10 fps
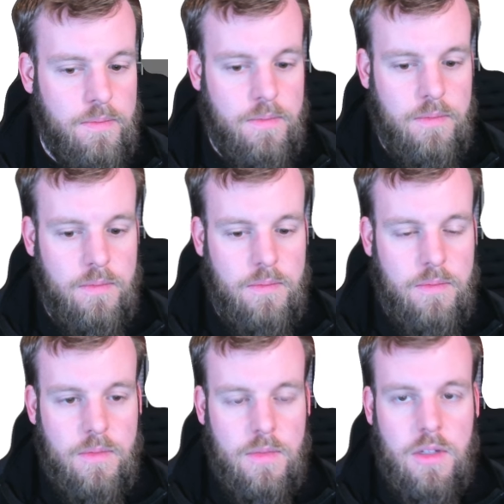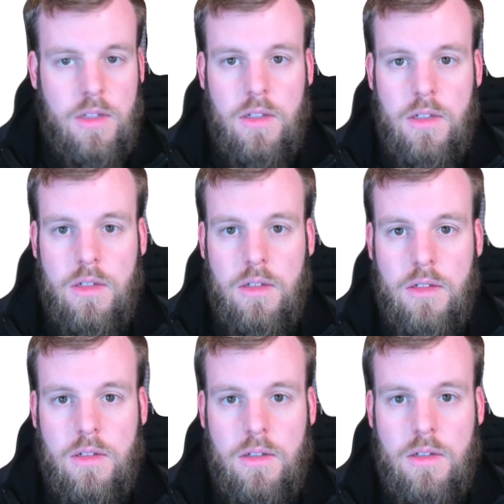
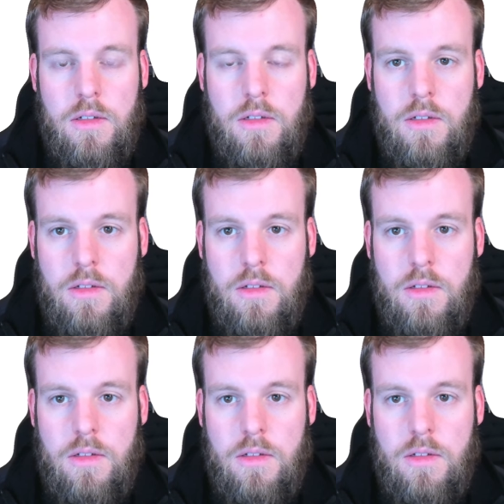Nothing is said.